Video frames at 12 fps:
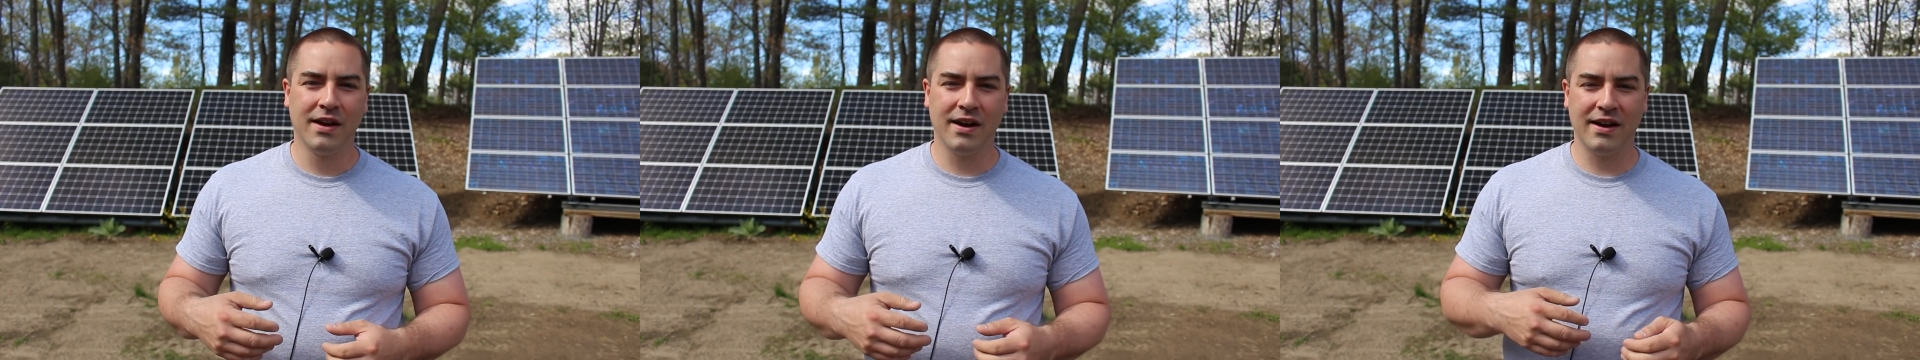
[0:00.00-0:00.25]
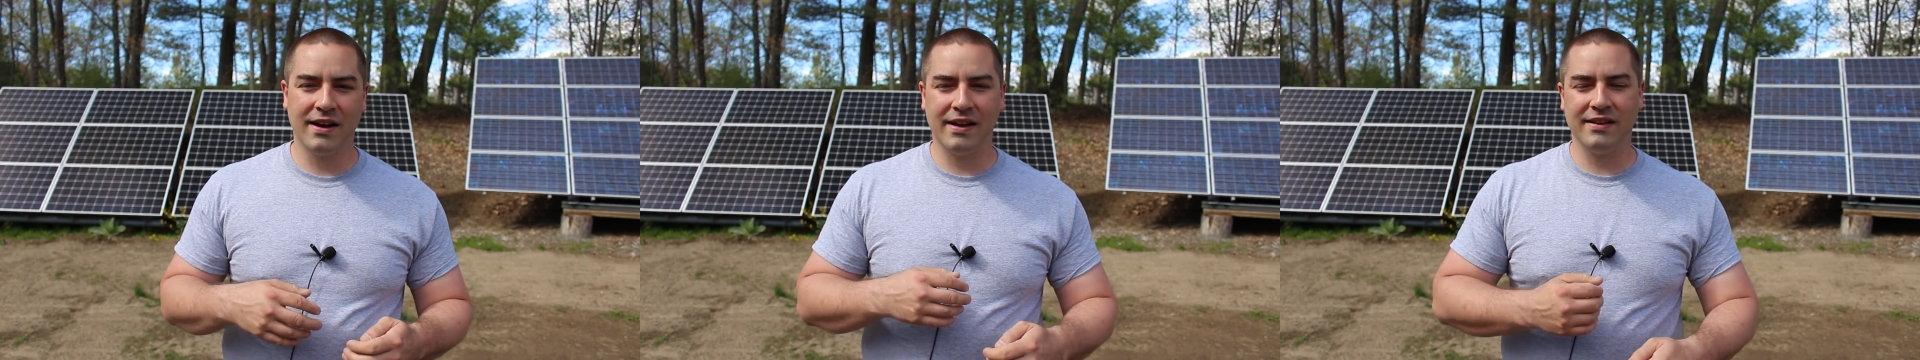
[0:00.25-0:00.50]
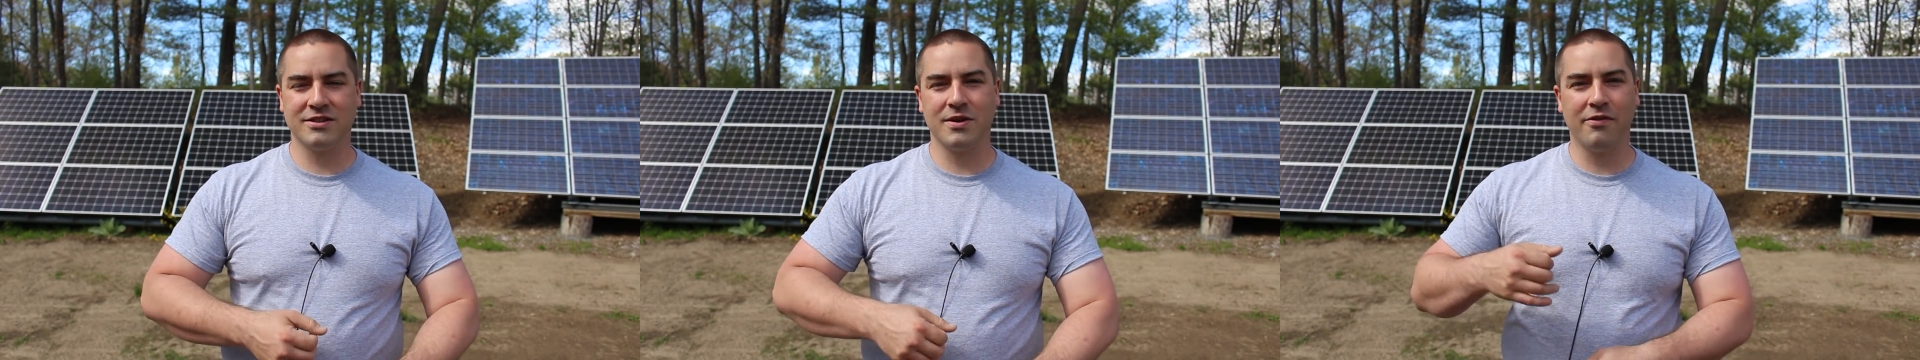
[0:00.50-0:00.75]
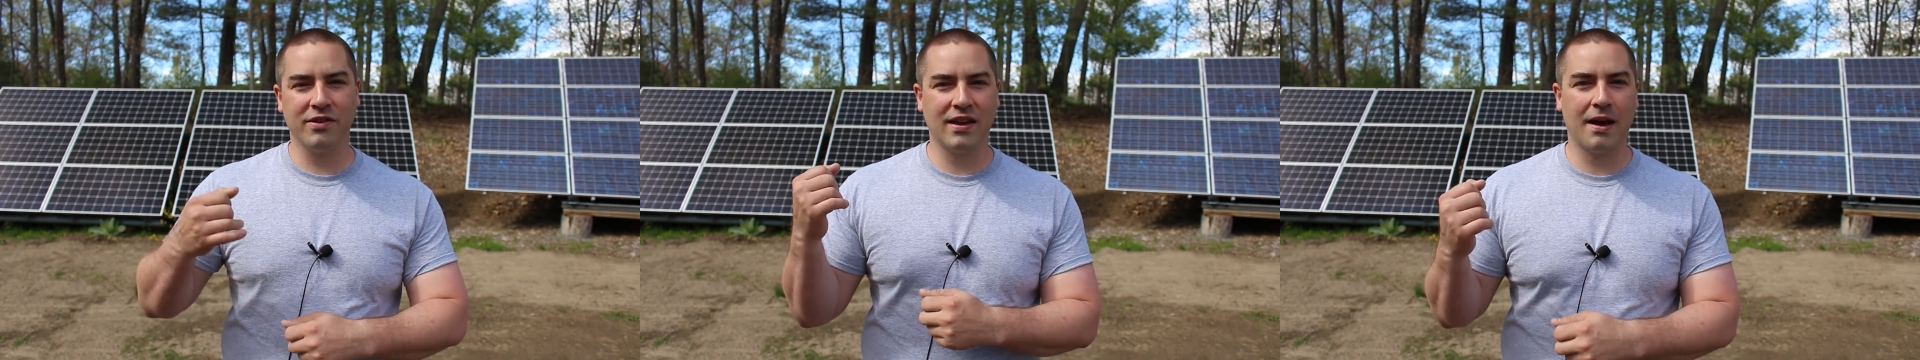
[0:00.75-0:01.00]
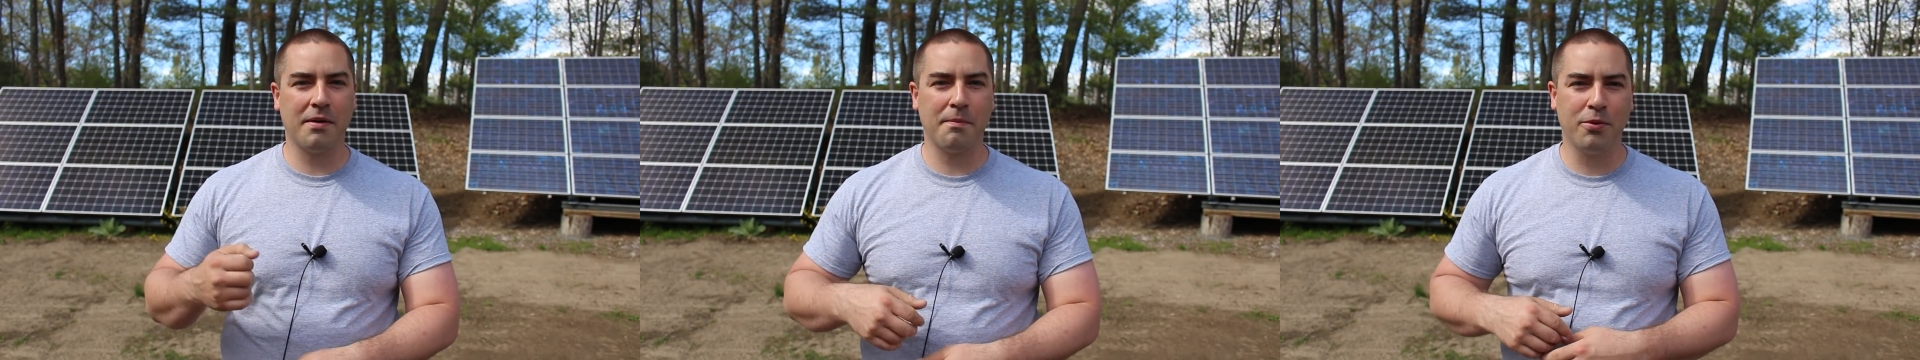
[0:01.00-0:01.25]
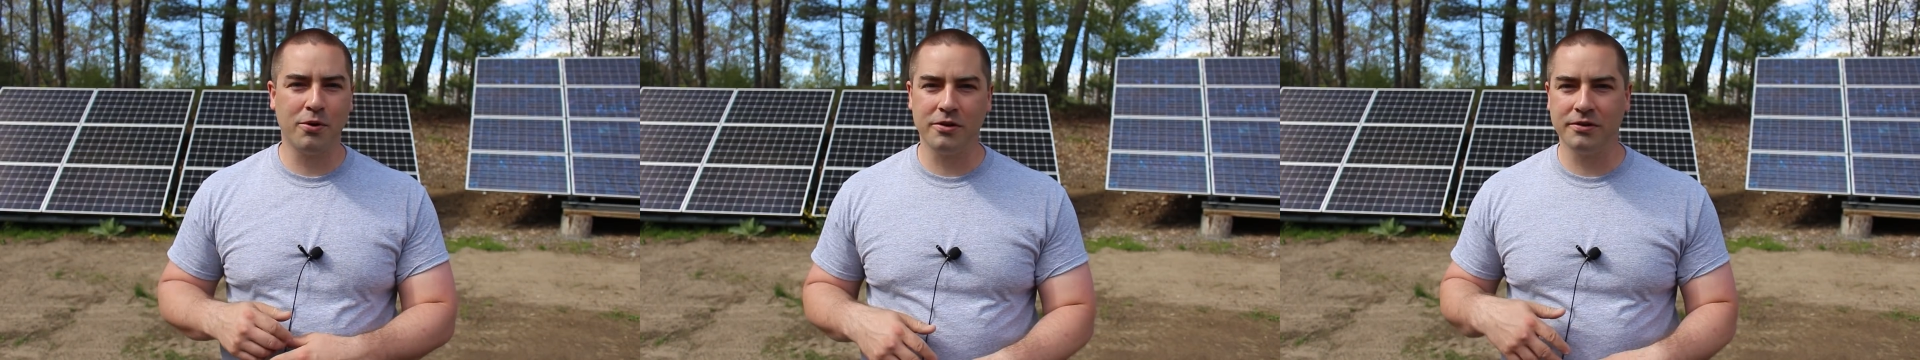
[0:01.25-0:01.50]
So every time I
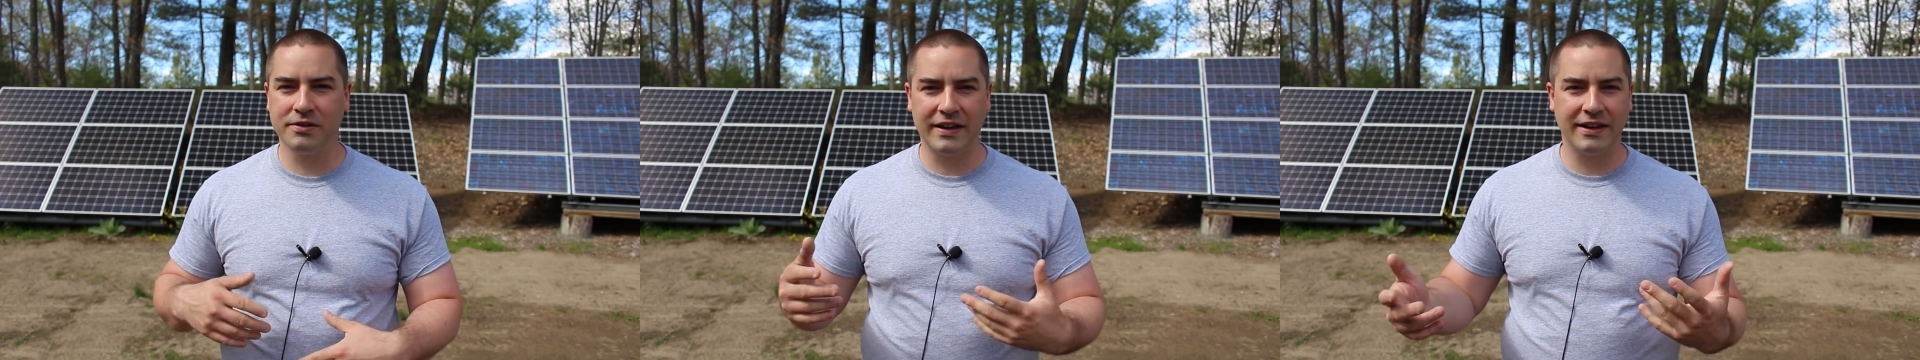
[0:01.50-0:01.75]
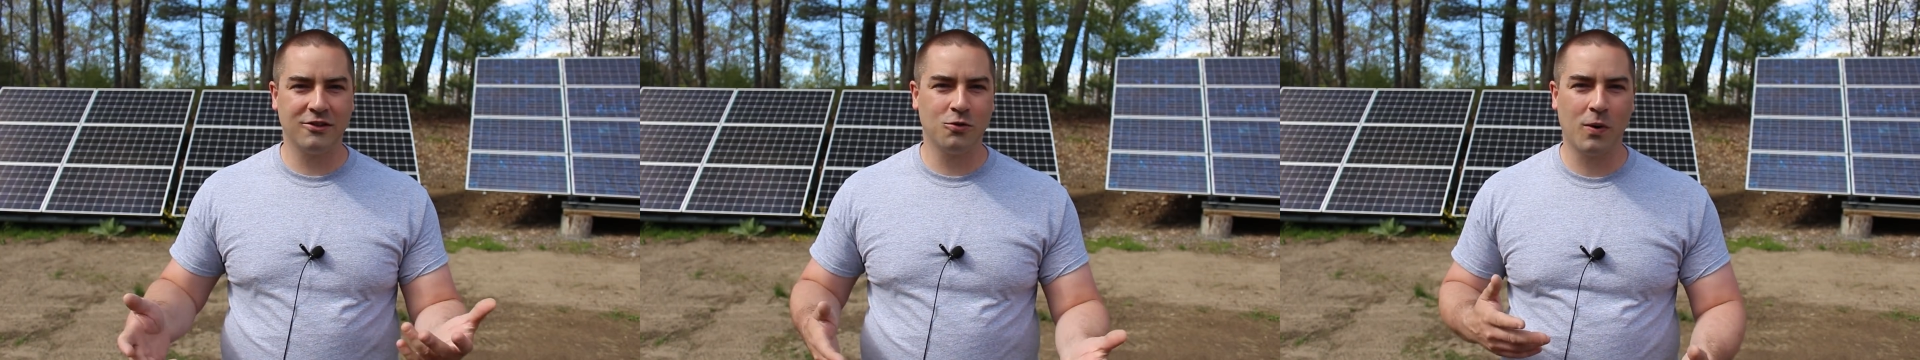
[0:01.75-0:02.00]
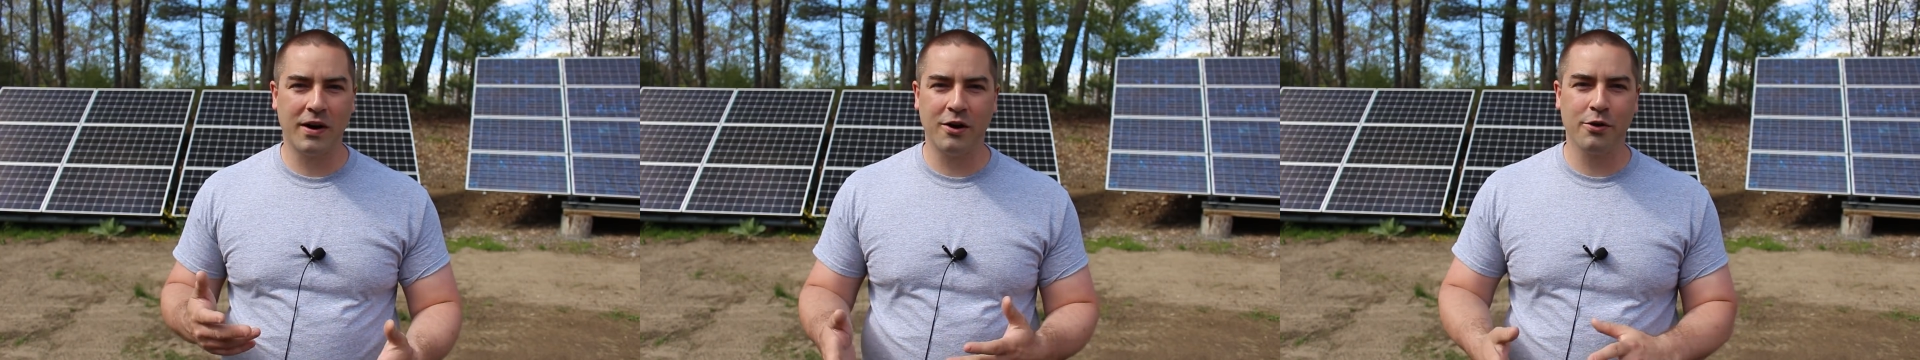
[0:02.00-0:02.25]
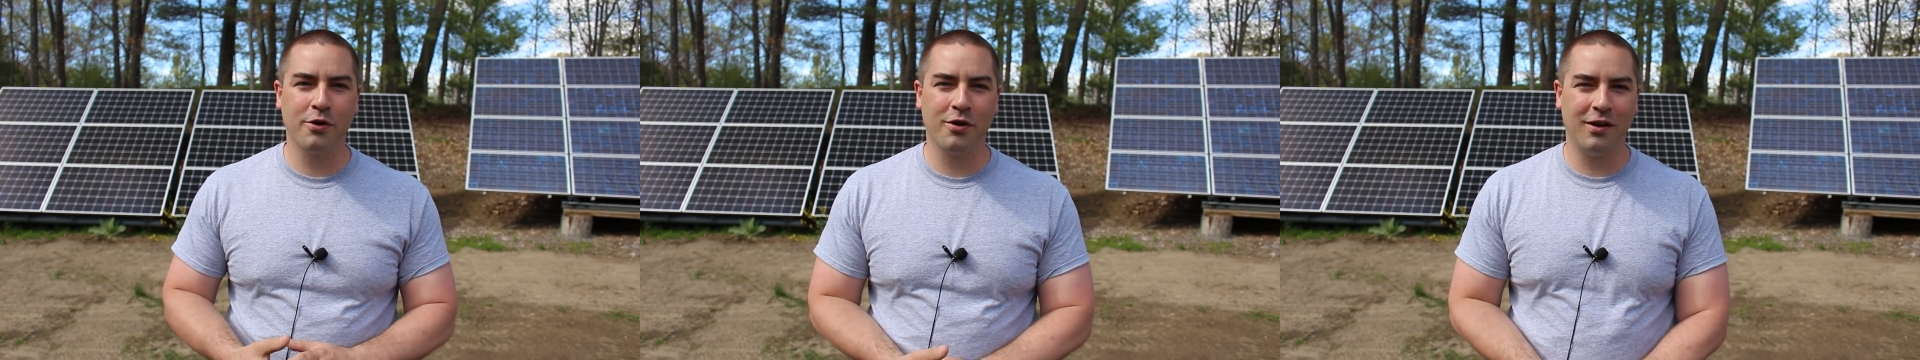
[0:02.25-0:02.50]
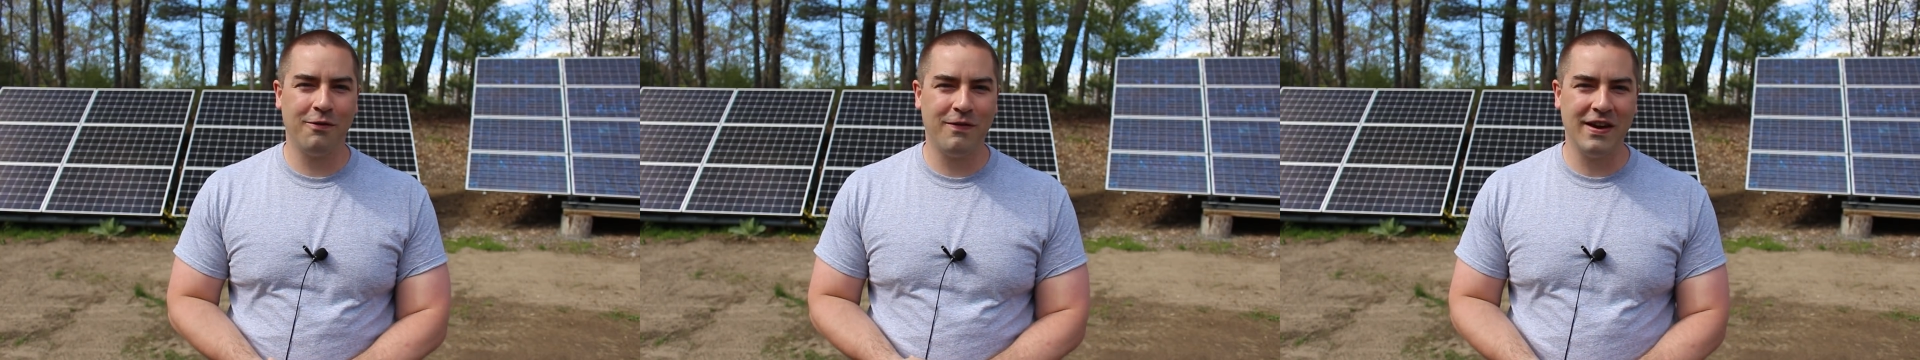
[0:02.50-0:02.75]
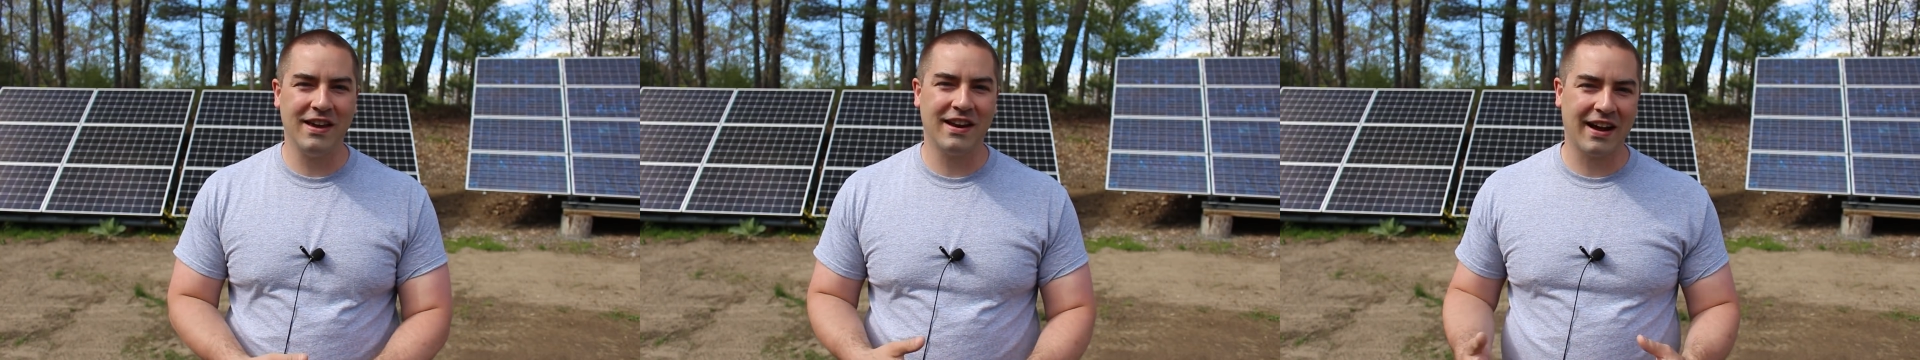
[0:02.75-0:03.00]
pulled like 20 or 30
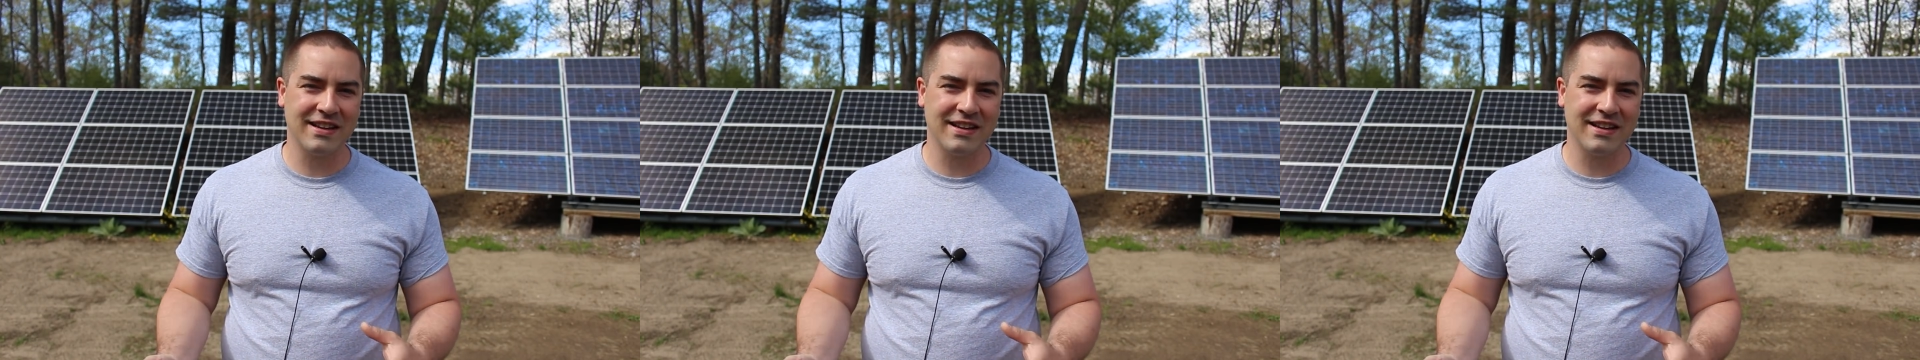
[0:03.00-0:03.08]
feet,